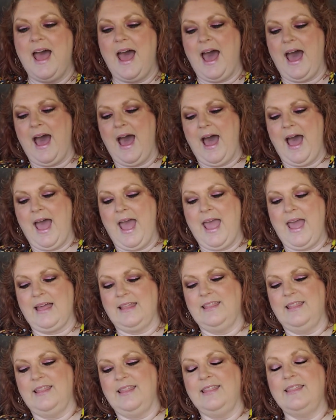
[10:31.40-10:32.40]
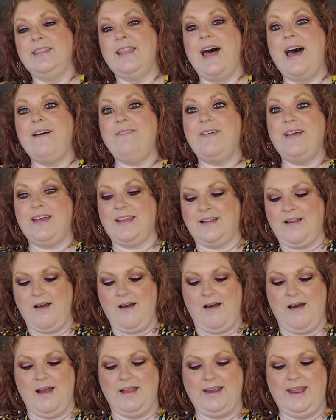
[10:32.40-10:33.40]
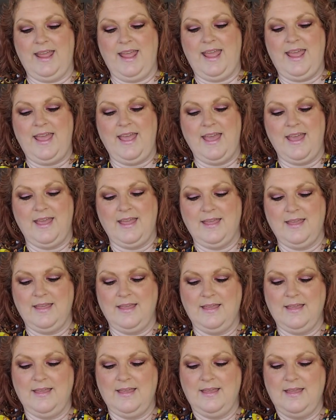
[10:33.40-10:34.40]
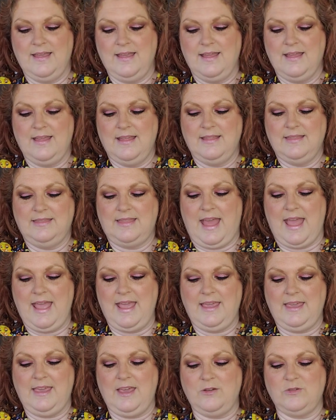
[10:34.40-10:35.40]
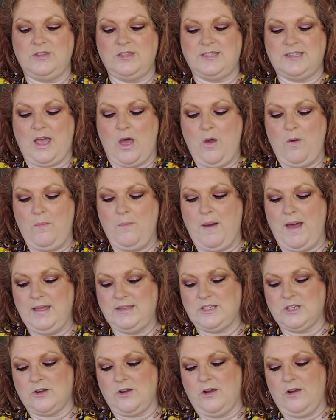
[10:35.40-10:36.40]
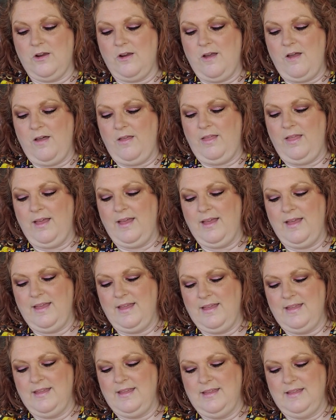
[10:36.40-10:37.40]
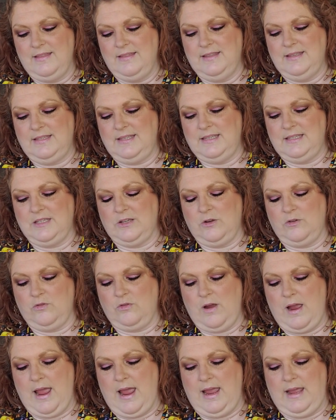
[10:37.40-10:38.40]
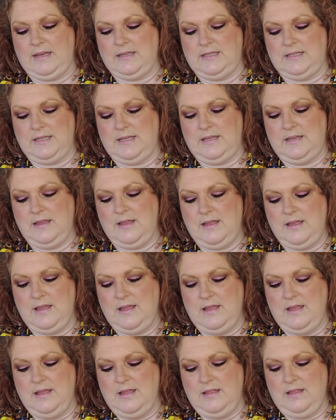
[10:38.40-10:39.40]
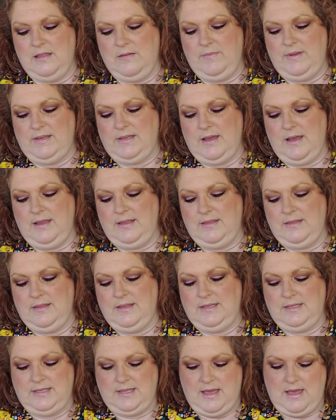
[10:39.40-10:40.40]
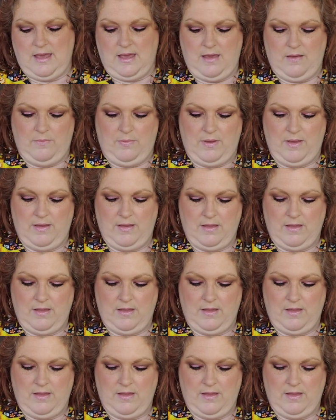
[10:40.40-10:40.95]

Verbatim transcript: I love it, Connie. Thank you so much, girl. This is great. Let me tighten this up.